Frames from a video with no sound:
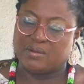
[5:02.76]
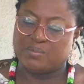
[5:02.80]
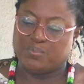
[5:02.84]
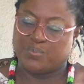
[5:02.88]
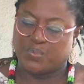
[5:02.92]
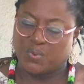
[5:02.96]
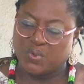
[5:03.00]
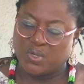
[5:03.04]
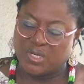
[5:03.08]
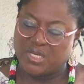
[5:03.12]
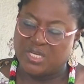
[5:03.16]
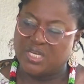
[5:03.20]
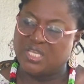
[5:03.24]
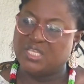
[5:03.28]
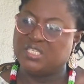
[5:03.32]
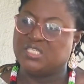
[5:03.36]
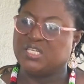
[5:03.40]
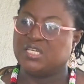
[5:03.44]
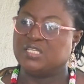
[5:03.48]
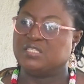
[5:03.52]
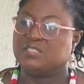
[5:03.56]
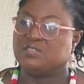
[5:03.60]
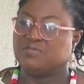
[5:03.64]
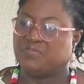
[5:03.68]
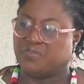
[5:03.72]
pulling
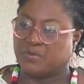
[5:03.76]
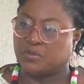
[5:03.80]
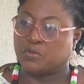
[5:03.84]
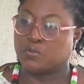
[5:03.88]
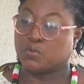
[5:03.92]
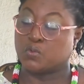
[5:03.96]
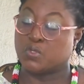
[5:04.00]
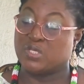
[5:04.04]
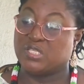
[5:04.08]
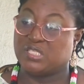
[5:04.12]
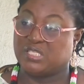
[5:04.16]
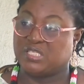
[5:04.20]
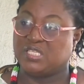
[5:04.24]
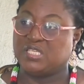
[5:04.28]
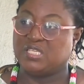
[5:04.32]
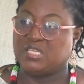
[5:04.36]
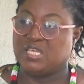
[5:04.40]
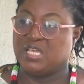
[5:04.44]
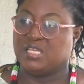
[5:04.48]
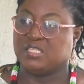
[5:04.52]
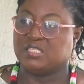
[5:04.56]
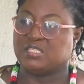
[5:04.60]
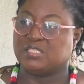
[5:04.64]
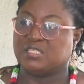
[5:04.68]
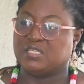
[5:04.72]
agent for 20
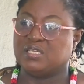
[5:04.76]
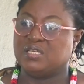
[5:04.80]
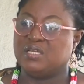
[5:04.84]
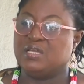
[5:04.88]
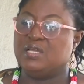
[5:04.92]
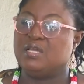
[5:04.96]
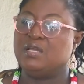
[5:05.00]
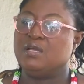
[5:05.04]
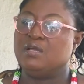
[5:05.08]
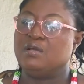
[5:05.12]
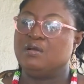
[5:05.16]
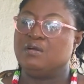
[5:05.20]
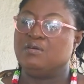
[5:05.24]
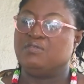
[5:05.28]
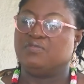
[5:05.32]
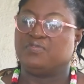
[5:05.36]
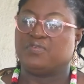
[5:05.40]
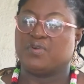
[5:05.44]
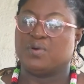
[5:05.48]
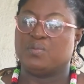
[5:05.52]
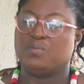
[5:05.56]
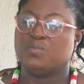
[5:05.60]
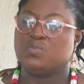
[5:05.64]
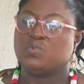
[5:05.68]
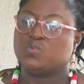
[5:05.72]
years.
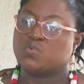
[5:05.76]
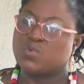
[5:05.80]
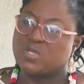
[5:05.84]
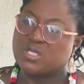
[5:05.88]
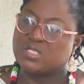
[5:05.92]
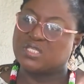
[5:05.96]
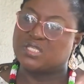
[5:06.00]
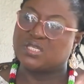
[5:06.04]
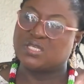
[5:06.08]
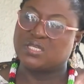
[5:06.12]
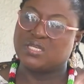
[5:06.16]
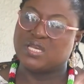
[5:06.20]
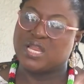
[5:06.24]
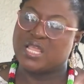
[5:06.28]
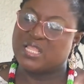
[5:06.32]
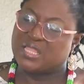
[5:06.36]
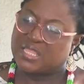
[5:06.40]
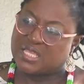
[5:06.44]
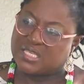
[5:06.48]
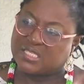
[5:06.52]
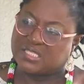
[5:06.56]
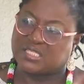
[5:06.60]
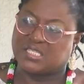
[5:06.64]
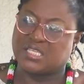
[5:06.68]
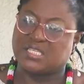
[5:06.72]
From
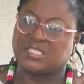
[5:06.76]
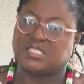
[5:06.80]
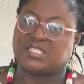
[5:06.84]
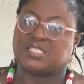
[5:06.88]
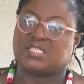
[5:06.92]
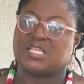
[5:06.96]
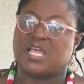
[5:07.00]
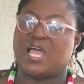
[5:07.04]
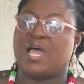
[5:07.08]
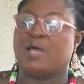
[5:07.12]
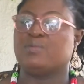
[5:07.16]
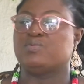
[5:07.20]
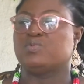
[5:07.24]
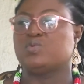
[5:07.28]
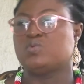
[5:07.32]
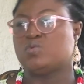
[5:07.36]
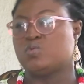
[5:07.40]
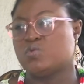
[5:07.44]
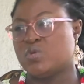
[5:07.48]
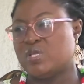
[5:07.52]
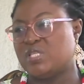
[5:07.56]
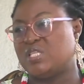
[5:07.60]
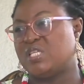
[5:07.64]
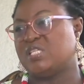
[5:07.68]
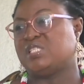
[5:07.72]
1996 up to
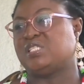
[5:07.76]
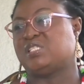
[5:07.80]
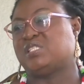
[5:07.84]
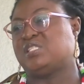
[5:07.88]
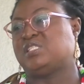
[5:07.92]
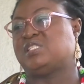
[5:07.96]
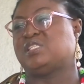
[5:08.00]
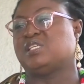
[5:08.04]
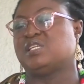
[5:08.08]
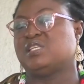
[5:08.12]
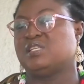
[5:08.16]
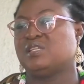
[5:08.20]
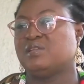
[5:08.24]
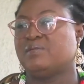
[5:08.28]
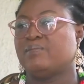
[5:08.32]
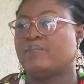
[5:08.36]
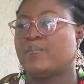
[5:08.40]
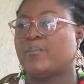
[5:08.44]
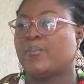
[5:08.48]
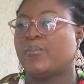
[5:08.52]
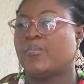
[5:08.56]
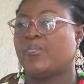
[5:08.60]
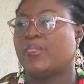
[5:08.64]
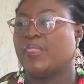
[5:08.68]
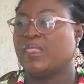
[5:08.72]
2016,
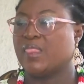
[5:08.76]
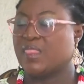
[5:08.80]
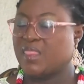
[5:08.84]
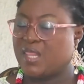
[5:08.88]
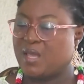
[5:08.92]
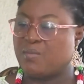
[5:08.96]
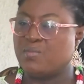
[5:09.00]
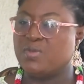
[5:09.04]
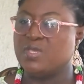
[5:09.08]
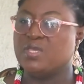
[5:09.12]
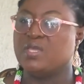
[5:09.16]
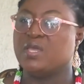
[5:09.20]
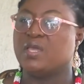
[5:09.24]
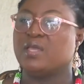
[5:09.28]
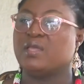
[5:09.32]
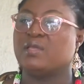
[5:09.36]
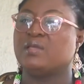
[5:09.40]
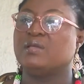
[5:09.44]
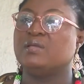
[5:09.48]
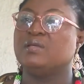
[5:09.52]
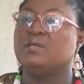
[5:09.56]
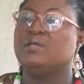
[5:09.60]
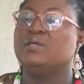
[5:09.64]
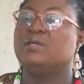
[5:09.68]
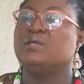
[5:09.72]
Namiye
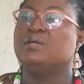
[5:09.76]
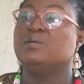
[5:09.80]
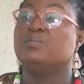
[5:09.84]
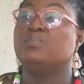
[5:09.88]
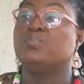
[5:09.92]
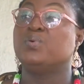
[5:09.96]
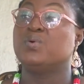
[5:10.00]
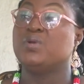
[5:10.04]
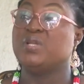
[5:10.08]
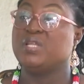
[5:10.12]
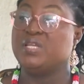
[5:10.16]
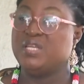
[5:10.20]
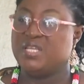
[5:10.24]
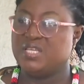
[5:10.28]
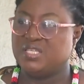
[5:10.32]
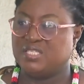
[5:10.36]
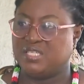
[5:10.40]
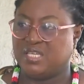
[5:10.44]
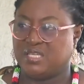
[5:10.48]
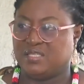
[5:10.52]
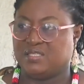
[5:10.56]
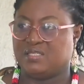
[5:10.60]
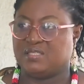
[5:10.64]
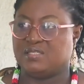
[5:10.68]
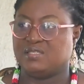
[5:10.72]
pulling
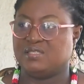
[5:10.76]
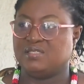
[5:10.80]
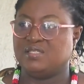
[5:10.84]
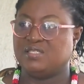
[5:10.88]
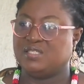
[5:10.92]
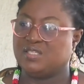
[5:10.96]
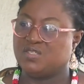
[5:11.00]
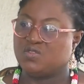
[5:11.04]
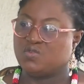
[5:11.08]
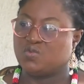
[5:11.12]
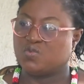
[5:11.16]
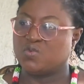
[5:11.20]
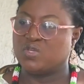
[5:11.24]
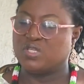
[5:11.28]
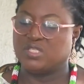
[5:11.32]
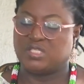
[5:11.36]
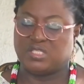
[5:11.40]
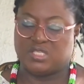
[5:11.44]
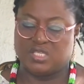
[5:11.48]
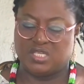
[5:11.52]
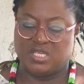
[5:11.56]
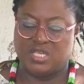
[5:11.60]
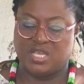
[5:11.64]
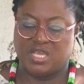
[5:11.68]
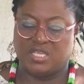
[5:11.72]
agent. It is
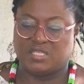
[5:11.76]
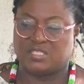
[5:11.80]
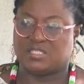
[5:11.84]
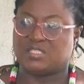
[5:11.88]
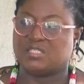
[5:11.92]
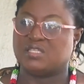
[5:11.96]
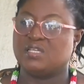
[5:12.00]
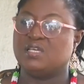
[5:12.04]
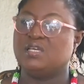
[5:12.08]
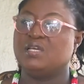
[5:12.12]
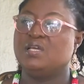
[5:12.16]
20 years